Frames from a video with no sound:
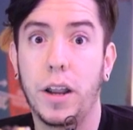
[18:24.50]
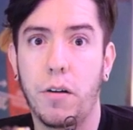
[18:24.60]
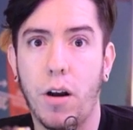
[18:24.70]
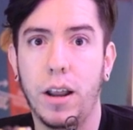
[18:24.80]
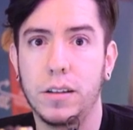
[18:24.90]

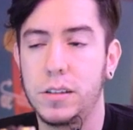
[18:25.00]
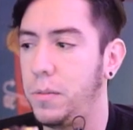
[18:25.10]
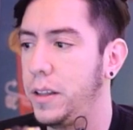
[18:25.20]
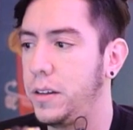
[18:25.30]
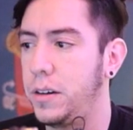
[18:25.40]
what runs
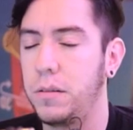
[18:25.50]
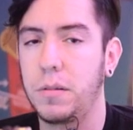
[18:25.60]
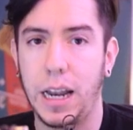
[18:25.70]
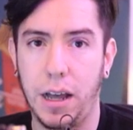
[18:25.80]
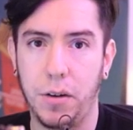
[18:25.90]
the Blender
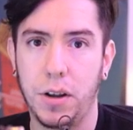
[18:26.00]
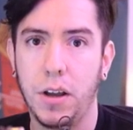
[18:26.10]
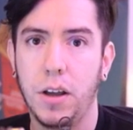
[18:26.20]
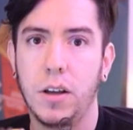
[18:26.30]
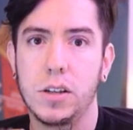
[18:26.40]
Cloud.
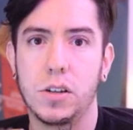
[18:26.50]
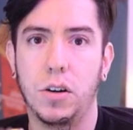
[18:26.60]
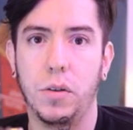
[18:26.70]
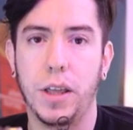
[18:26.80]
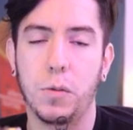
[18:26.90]

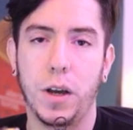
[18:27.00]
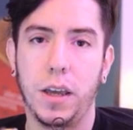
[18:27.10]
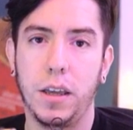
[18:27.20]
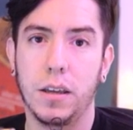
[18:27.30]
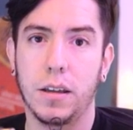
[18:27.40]
So that
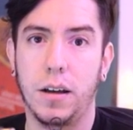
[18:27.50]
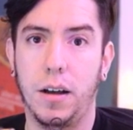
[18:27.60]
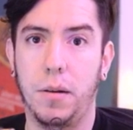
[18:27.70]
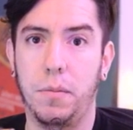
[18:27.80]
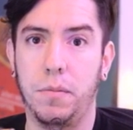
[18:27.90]
way,
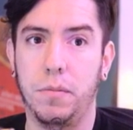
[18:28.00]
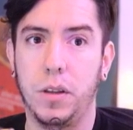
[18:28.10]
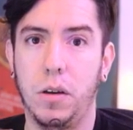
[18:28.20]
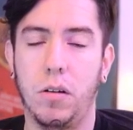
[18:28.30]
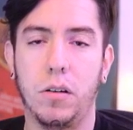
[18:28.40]

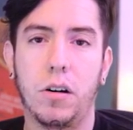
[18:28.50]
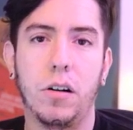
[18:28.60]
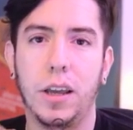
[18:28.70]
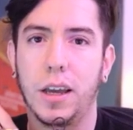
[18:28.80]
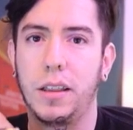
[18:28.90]
you not
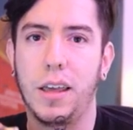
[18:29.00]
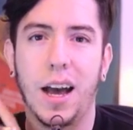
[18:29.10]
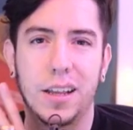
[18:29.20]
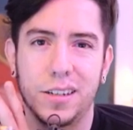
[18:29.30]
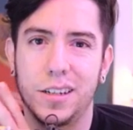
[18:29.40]
only get the
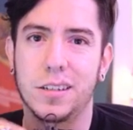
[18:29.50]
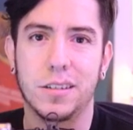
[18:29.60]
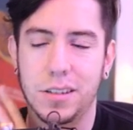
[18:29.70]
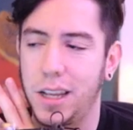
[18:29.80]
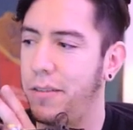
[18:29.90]
assets
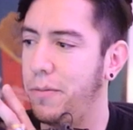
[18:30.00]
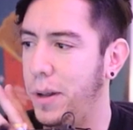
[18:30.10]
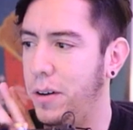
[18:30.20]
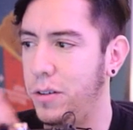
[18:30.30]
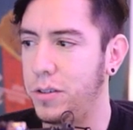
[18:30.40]
and stuff,
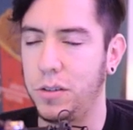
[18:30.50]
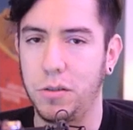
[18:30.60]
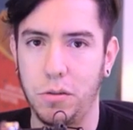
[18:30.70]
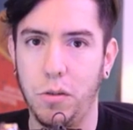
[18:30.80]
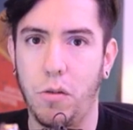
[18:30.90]
but
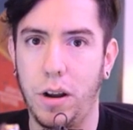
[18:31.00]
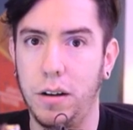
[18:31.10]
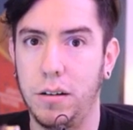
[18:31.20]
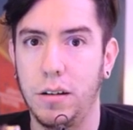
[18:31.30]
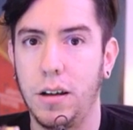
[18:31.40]
also you
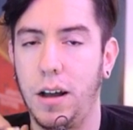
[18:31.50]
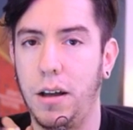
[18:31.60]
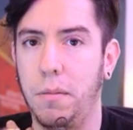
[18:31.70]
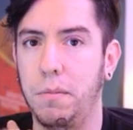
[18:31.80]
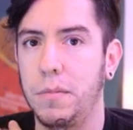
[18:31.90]
run,
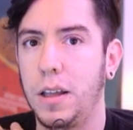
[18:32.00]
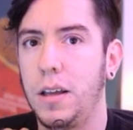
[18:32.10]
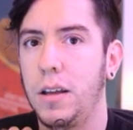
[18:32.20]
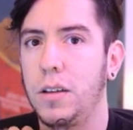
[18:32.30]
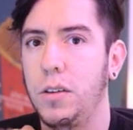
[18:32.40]

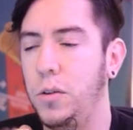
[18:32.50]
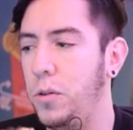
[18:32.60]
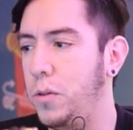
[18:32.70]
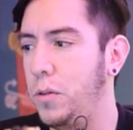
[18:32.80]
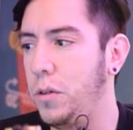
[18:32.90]

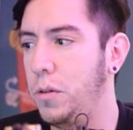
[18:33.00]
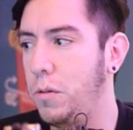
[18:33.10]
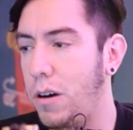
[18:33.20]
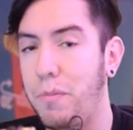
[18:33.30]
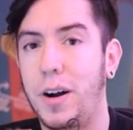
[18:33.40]

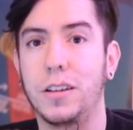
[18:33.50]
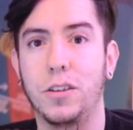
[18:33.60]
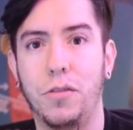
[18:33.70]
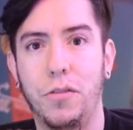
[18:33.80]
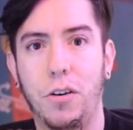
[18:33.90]
you are
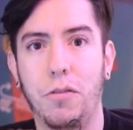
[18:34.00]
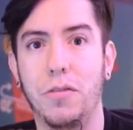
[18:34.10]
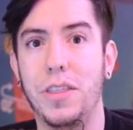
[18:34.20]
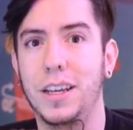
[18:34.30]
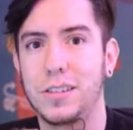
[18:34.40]
part of
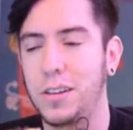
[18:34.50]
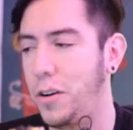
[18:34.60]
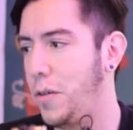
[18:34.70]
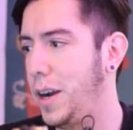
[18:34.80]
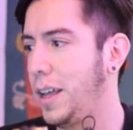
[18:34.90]
this
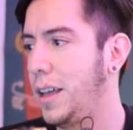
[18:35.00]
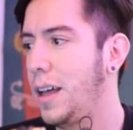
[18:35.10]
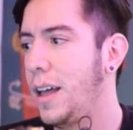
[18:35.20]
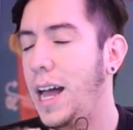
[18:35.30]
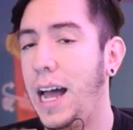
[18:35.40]
already.
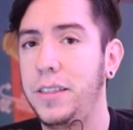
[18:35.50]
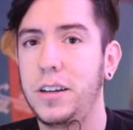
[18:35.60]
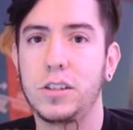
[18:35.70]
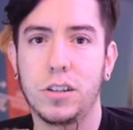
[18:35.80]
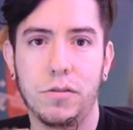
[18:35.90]
And
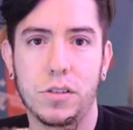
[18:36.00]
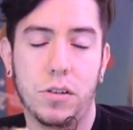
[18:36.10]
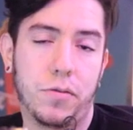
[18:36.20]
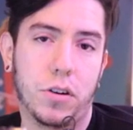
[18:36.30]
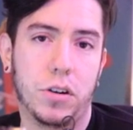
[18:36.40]
there is
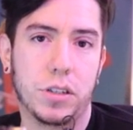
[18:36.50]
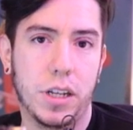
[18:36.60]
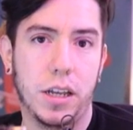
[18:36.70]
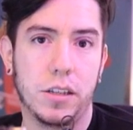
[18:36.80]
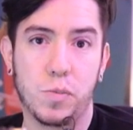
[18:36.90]
also, of course,
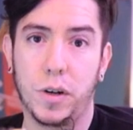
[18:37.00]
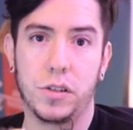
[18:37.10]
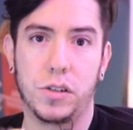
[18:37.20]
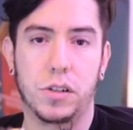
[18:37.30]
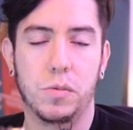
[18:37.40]
the
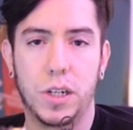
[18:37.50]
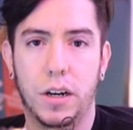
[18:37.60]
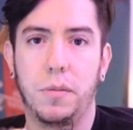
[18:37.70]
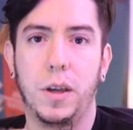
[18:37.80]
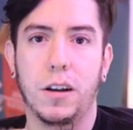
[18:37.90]
sponsors, which
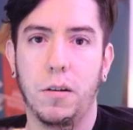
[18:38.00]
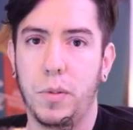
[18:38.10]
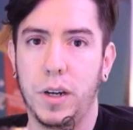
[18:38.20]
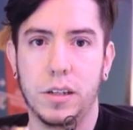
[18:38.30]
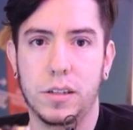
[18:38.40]
are the big
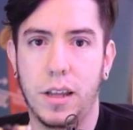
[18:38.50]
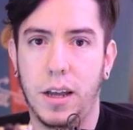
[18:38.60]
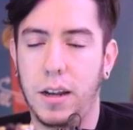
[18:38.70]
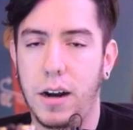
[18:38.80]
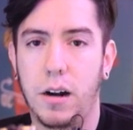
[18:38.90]
companies
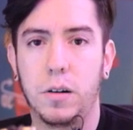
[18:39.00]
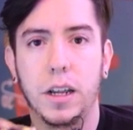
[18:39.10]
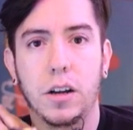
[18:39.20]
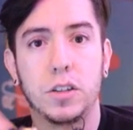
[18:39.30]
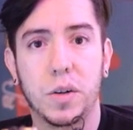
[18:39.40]
that are
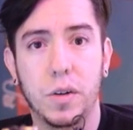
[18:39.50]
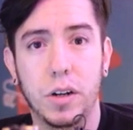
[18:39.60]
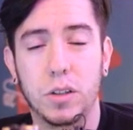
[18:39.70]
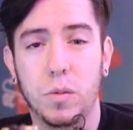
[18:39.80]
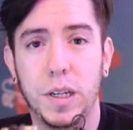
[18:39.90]
already
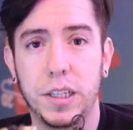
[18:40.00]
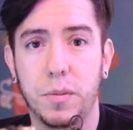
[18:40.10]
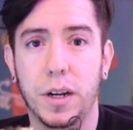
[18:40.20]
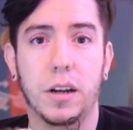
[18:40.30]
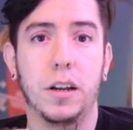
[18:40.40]
contributing to
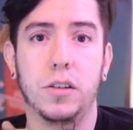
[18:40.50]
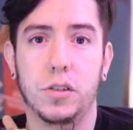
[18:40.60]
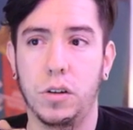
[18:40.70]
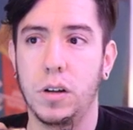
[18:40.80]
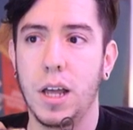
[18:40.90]
Blender, but can
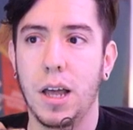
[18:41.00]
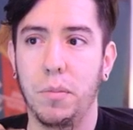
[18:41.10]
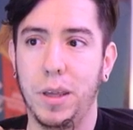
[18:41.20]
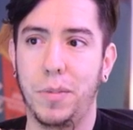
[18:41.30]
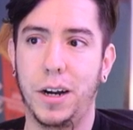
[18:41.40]
also
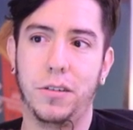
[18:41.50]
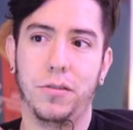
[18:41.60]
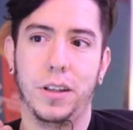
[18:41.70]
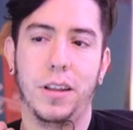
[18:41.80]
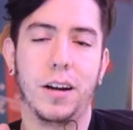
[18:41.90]
be part
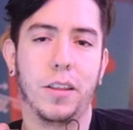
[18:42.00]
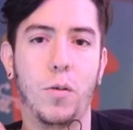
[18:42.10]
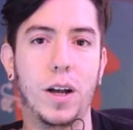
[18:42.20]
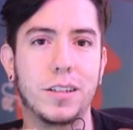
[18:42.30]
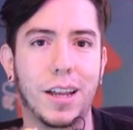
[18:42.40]
of it. They're
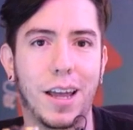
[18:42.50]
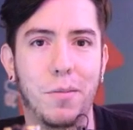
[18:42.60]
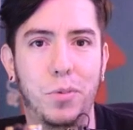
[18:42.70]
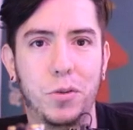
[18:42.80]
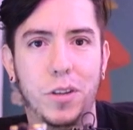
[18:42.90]
the ones that
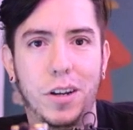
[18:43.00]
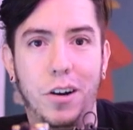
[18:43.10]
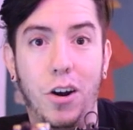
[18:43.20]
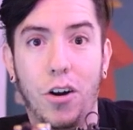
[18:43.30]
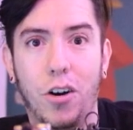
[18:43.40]
can put
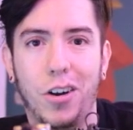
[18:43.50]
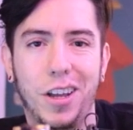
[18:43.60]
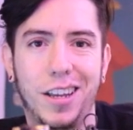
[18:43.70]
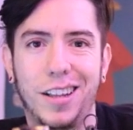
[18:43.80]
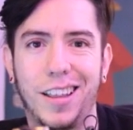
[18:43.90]
their logo
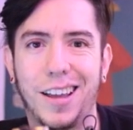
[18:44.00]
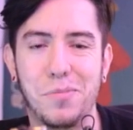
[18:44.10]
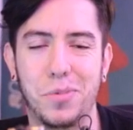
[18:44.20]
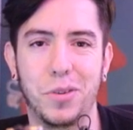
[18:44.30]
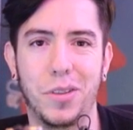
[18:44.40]
in it. They
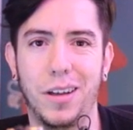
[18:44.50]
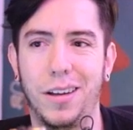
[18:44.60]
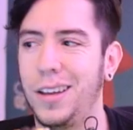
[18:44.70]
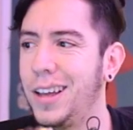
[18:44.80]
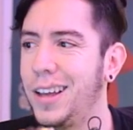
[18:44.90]
can put